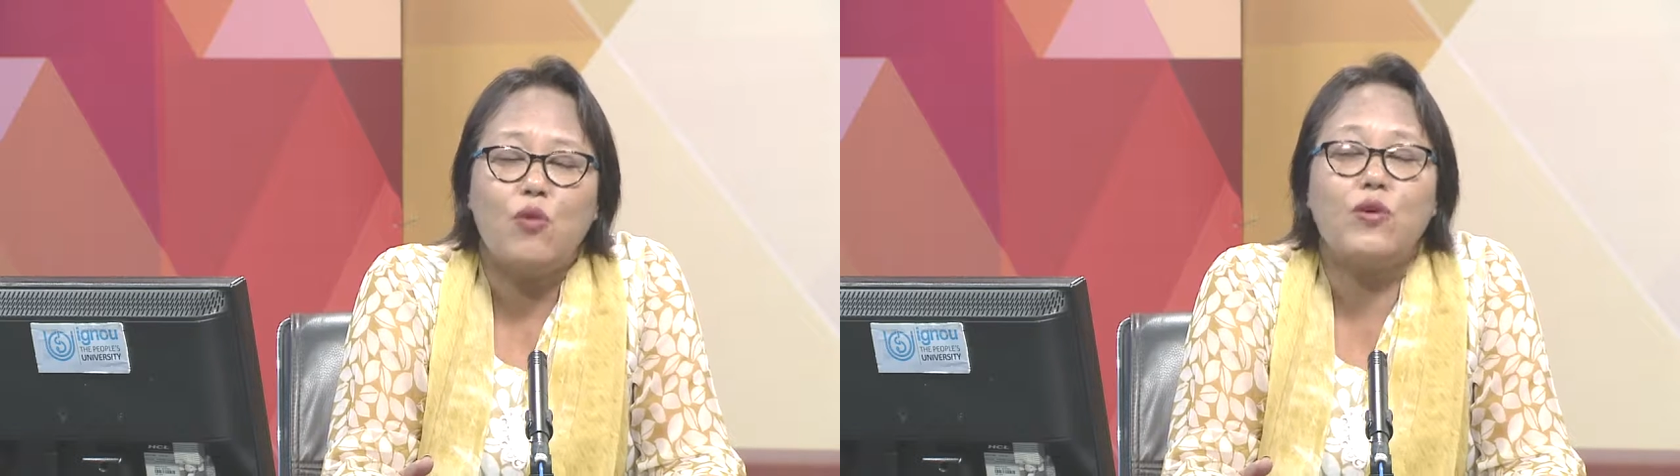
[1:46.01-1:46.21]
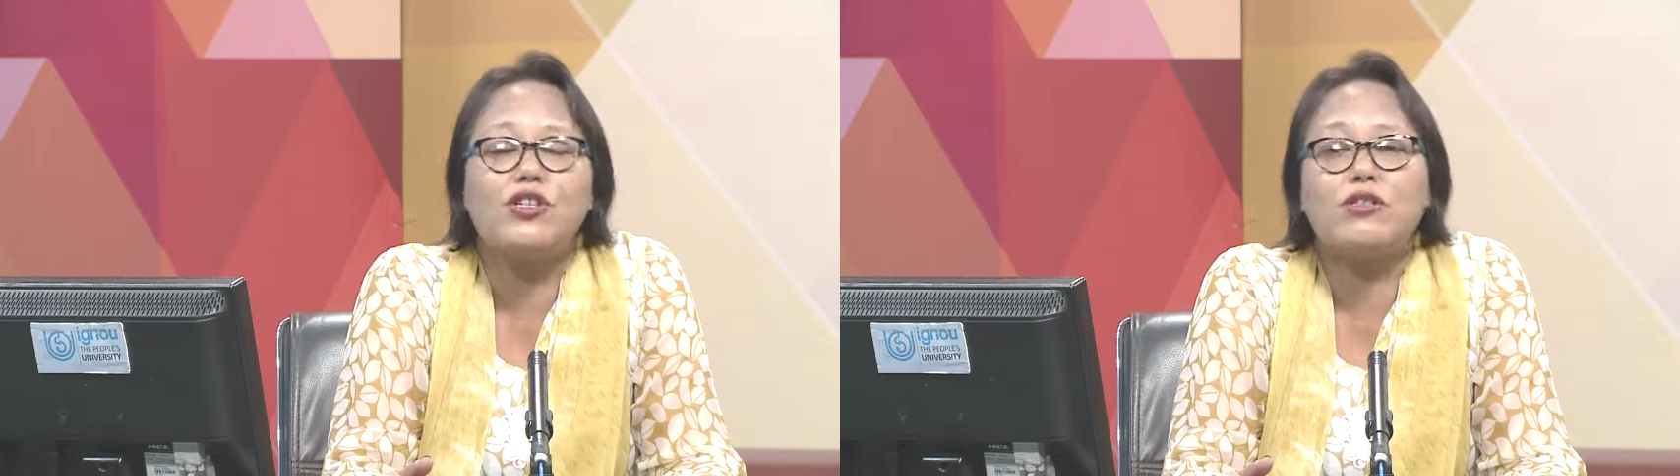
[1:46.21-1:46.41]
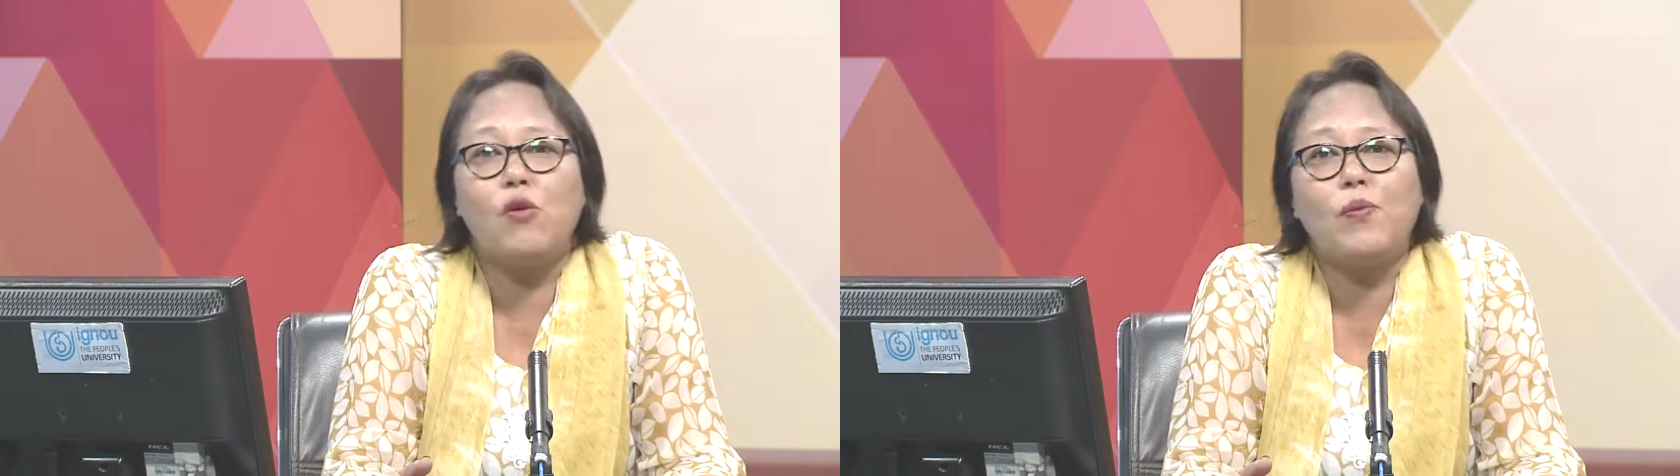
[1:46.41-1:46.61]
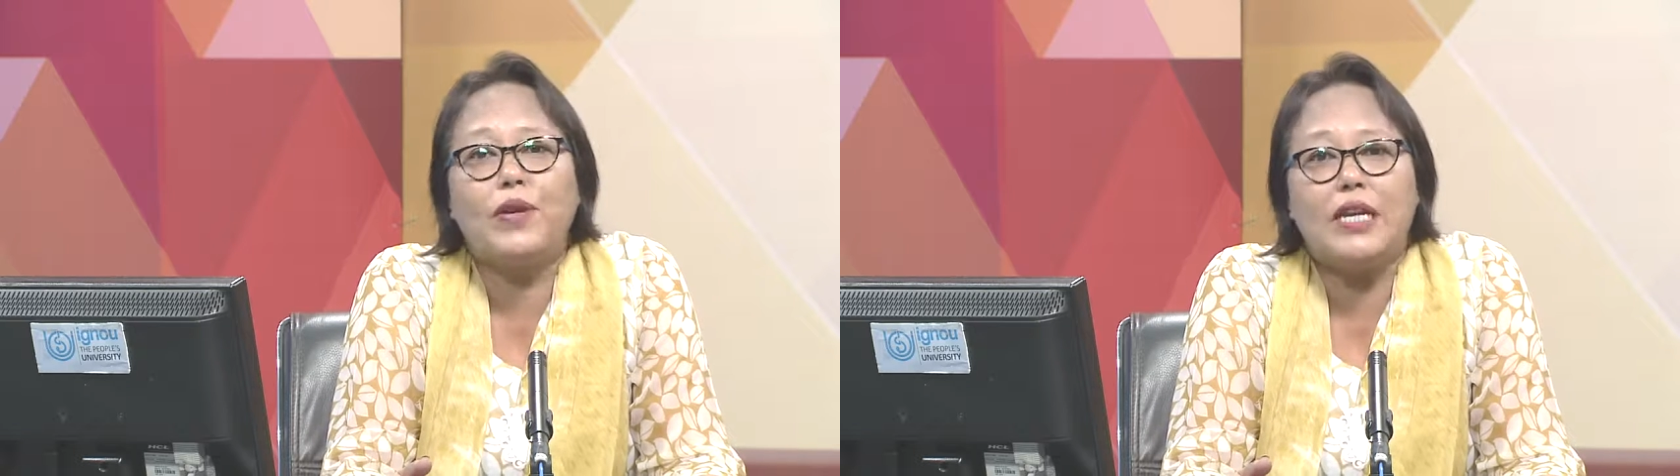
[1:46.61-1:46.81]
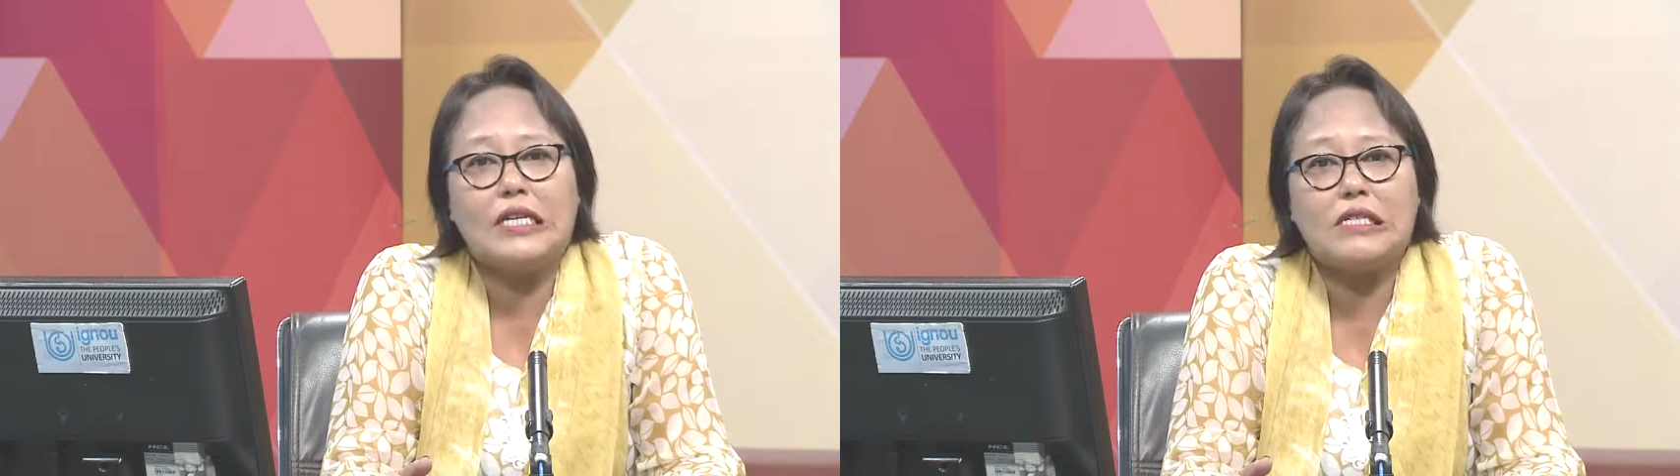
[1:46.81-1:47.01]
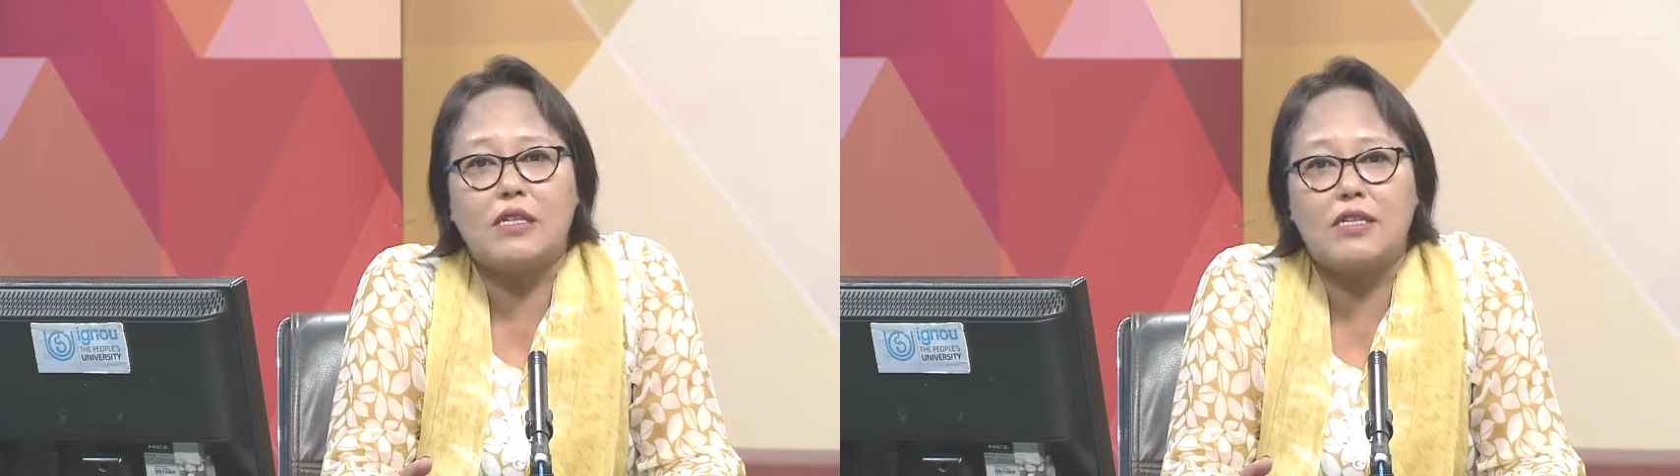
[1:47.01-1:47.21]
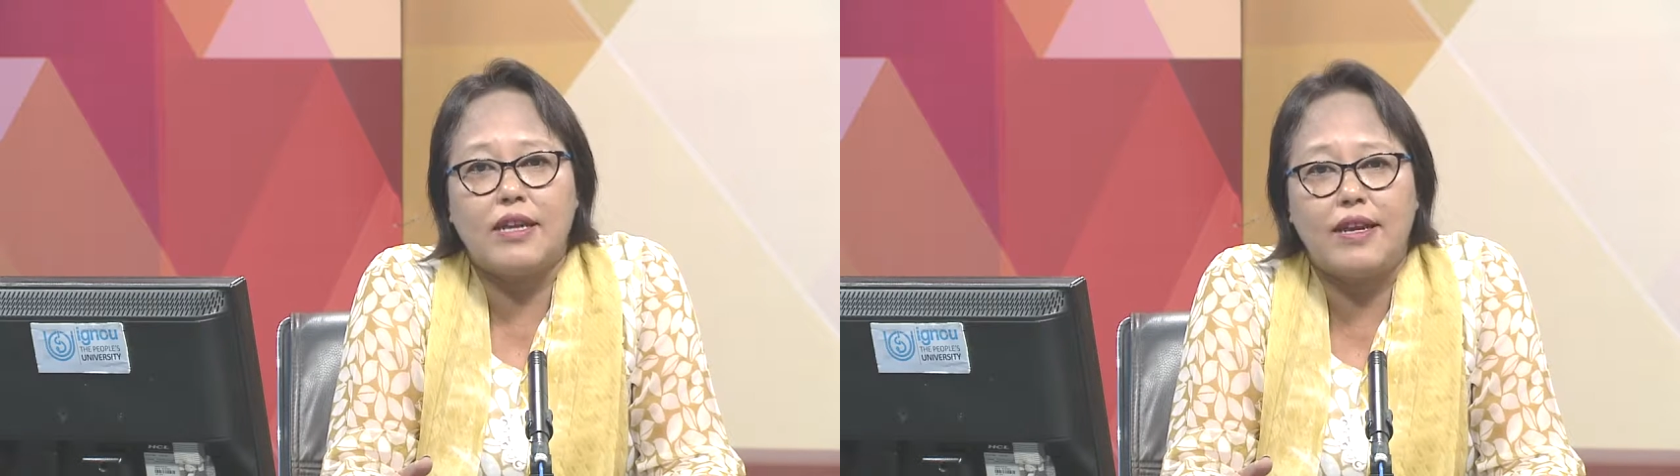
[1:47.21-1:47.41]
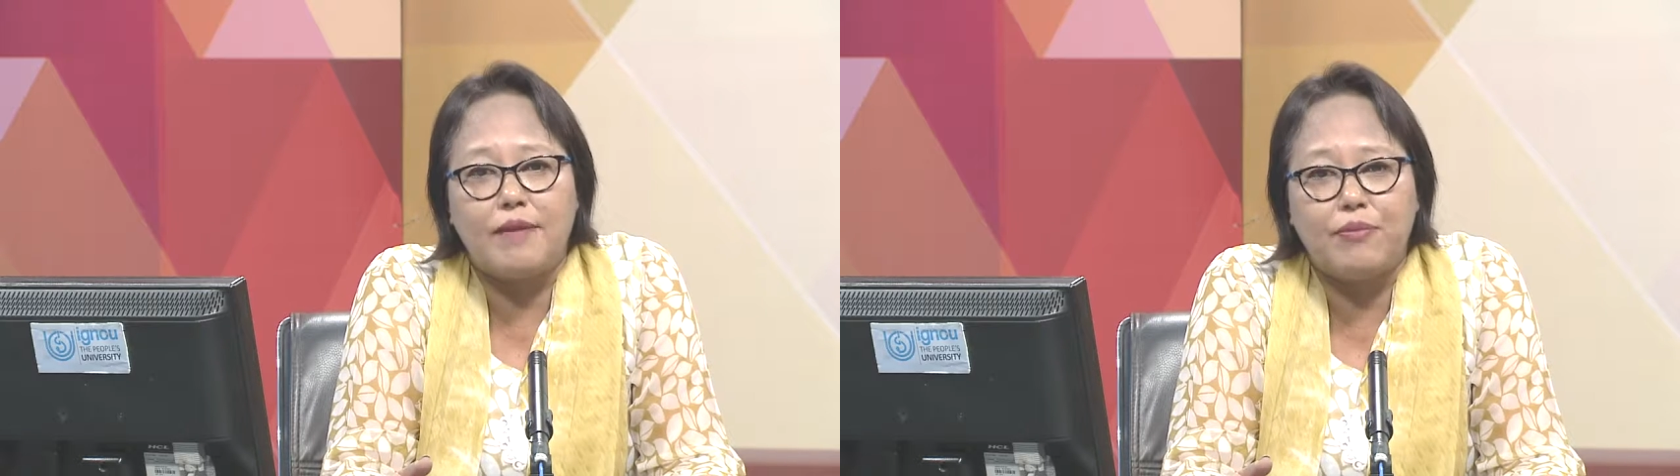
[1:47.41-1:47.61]
which is open and
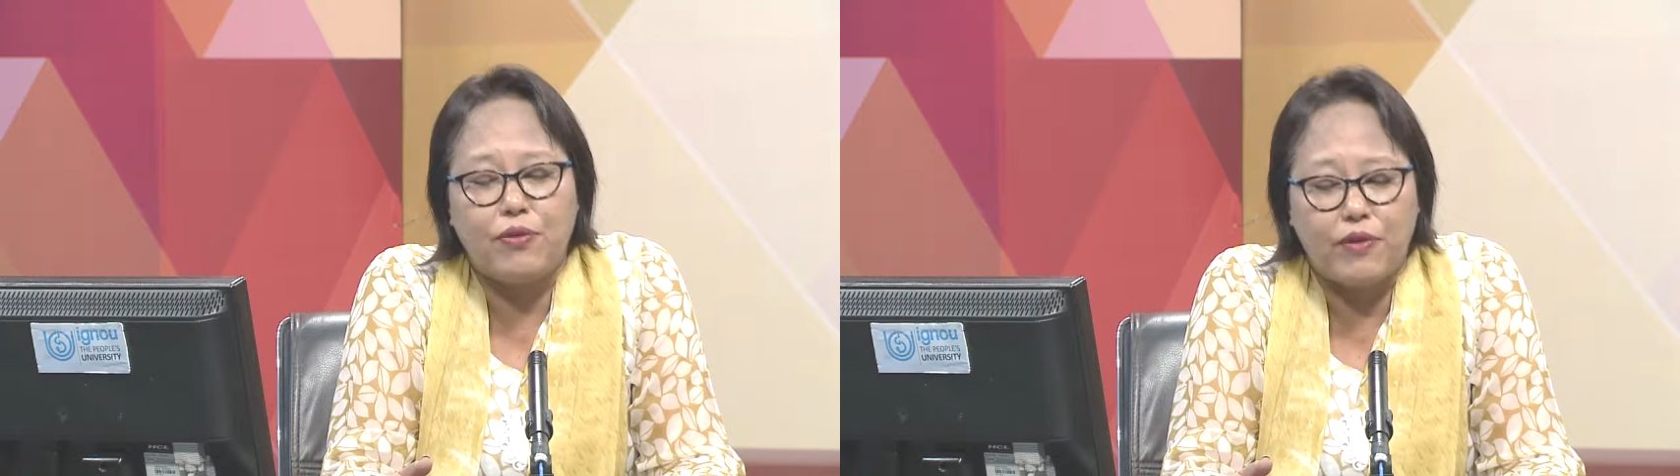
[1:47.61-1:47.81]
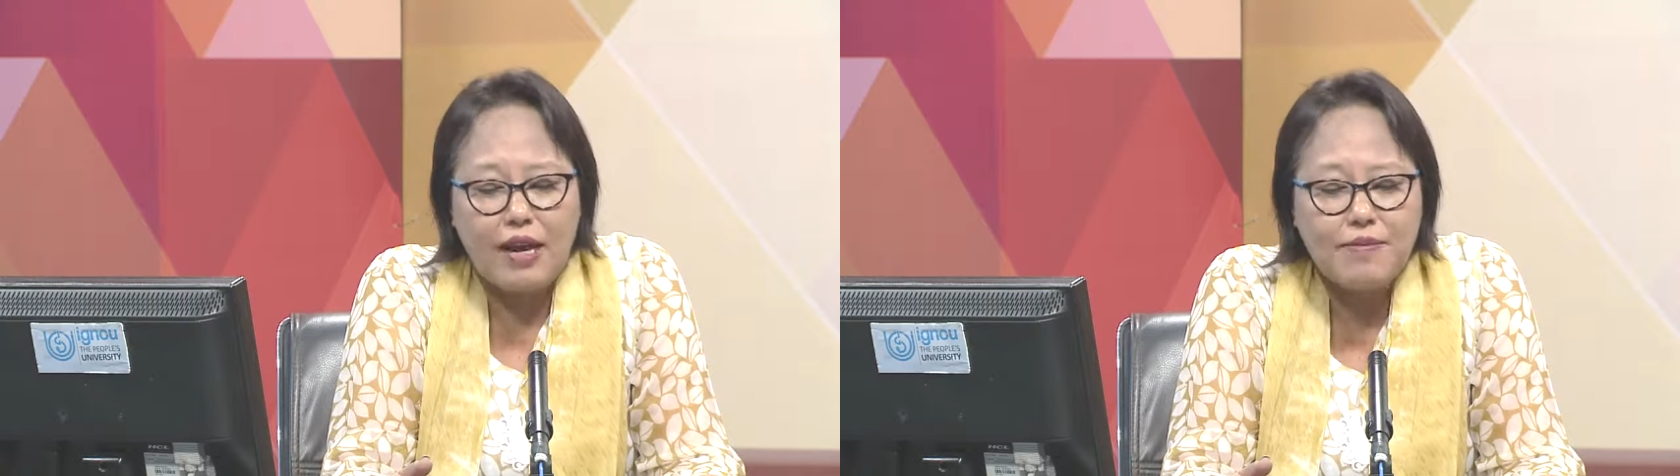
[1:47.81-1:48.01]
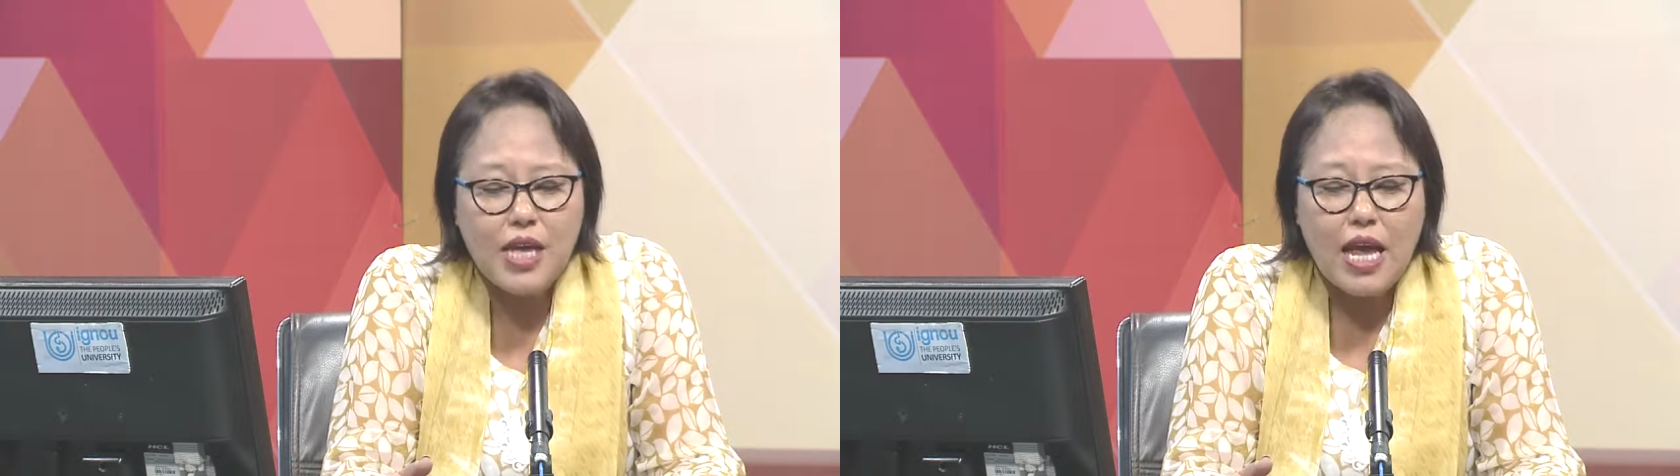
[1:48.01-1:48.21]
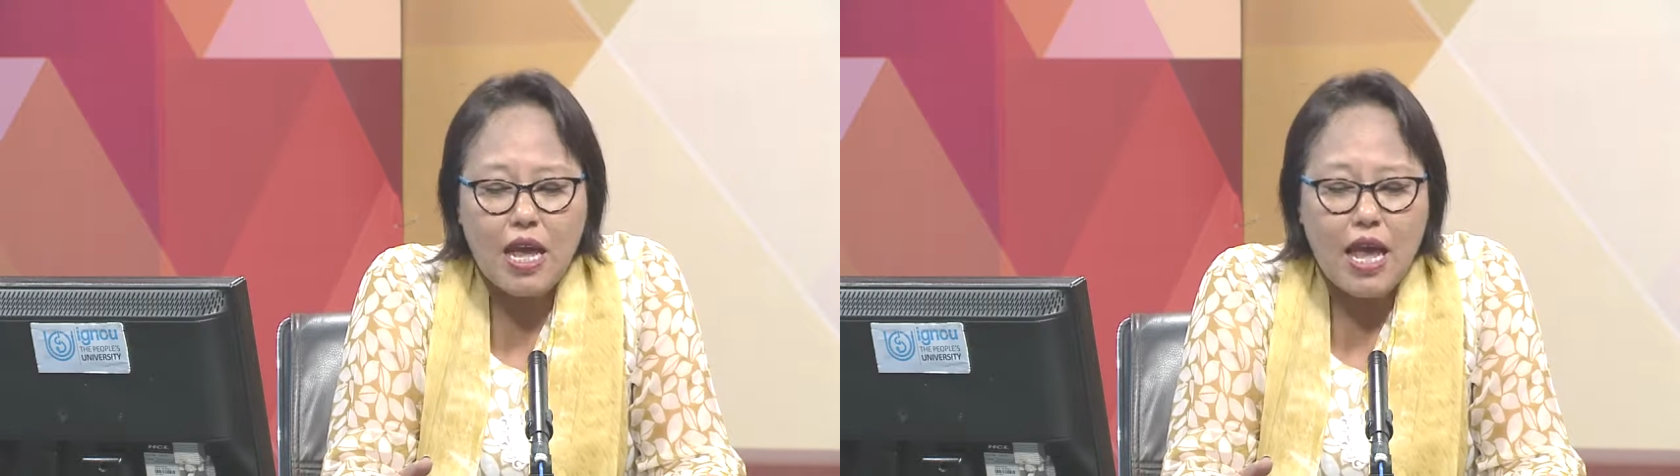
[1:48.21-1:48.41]
distance learning programs,